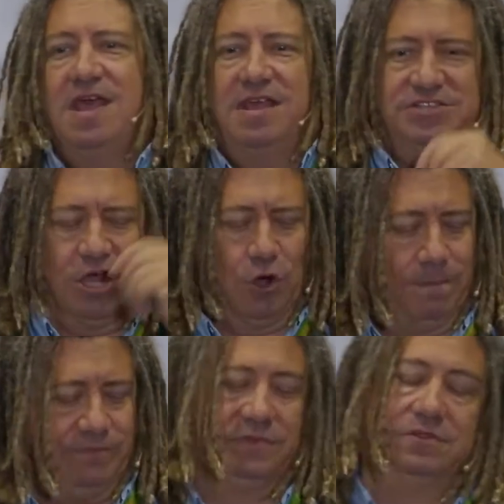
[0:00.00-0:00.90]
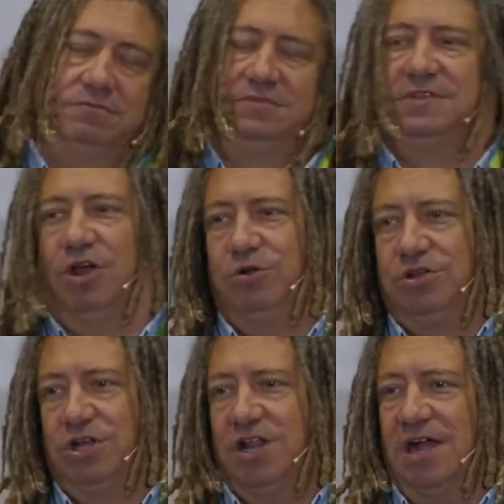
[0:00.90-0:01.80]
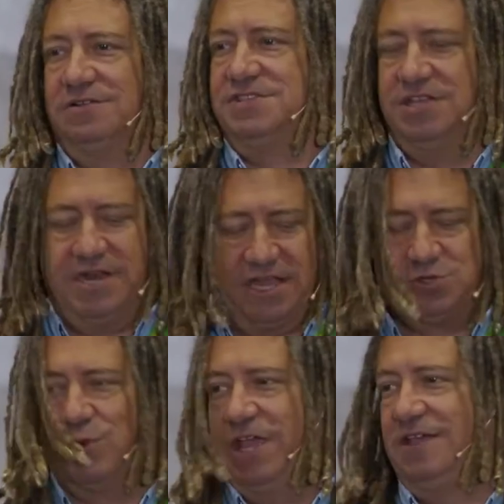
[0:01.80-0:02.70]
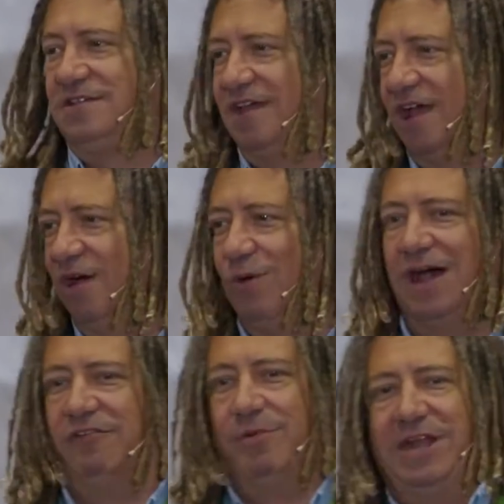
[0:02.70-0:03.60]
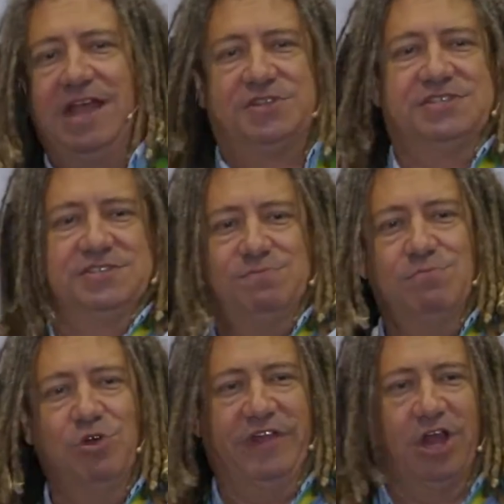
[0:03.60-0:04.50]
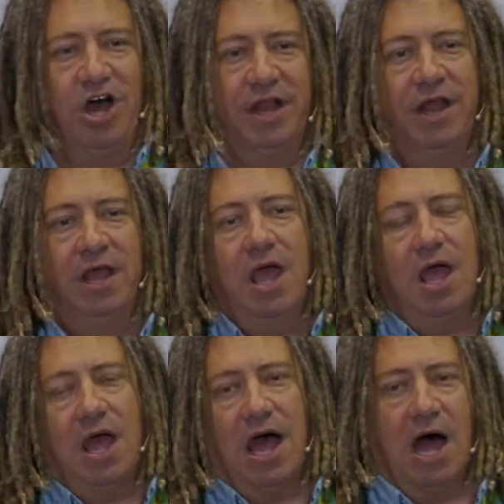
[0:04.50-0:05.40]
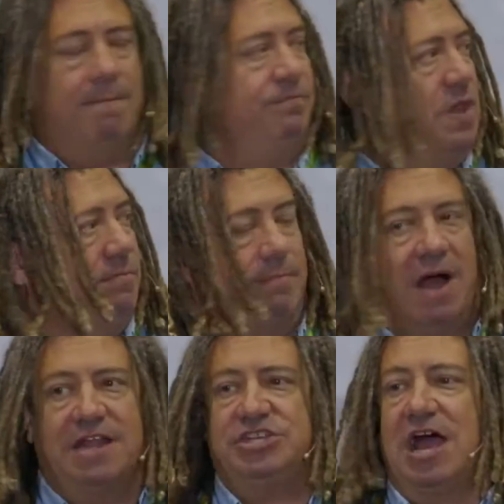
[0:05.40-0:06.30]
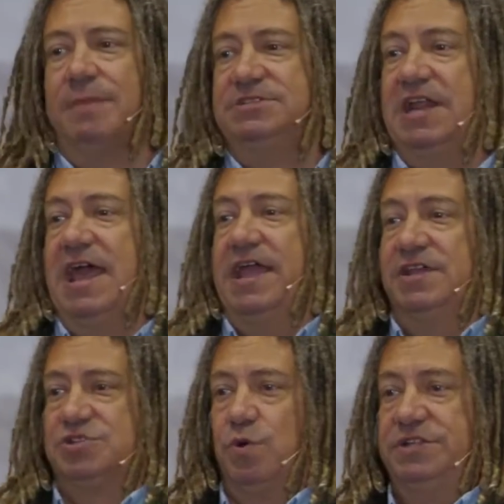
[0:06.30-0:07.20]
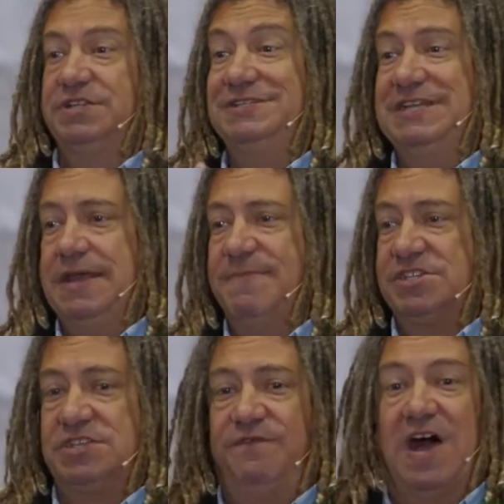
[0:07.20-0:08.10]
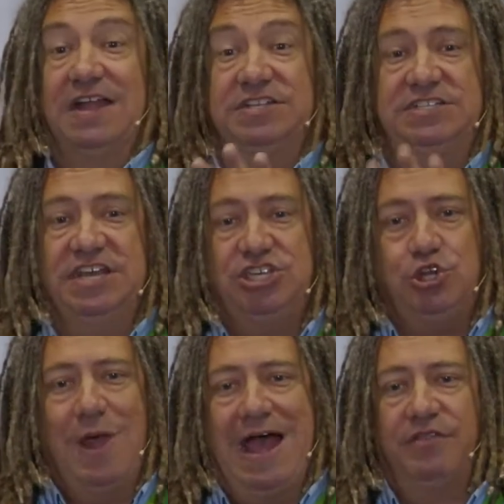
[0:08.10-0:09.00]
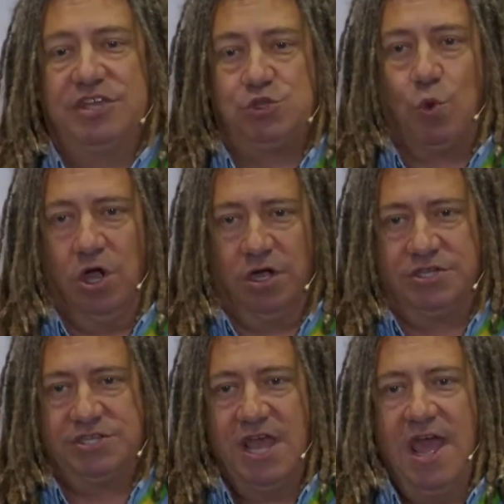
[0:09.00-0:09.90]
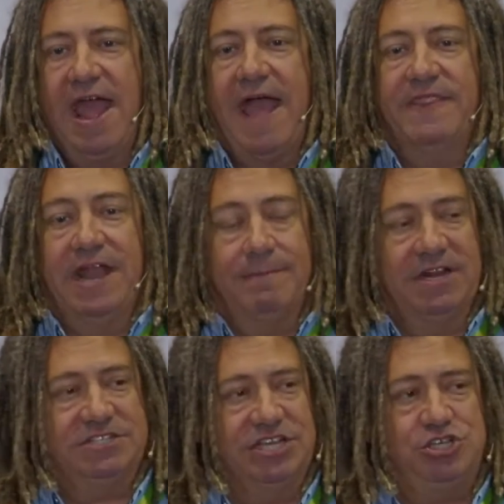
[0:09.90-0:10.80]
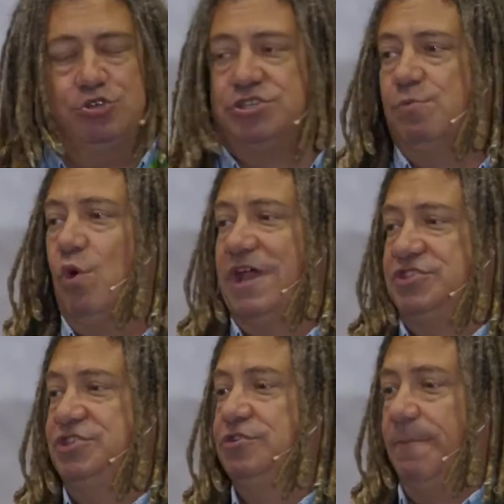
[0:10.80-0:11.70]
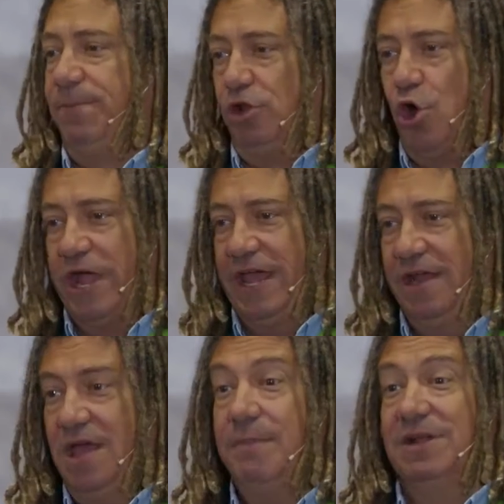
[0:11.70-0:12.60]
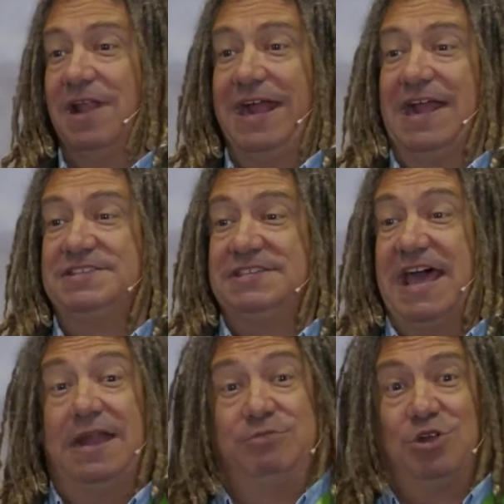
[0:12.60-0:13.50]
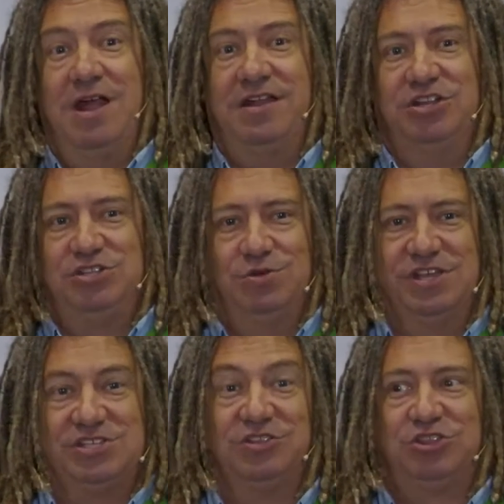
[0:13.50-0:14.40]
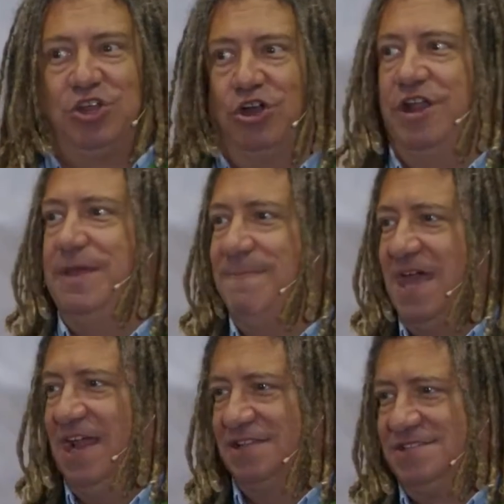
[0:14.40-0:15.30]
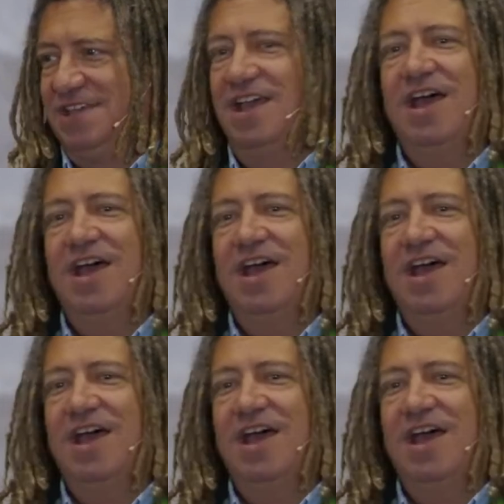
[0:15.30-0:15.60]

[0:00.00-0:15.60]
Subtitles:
So, good luck. See you next week while everybody else is moving on. But my job today is going to demystify, to teach you how this works, and then I'm going to teach you some ways to deploy it. But like I said, I'm trying to do this in 30 minutes.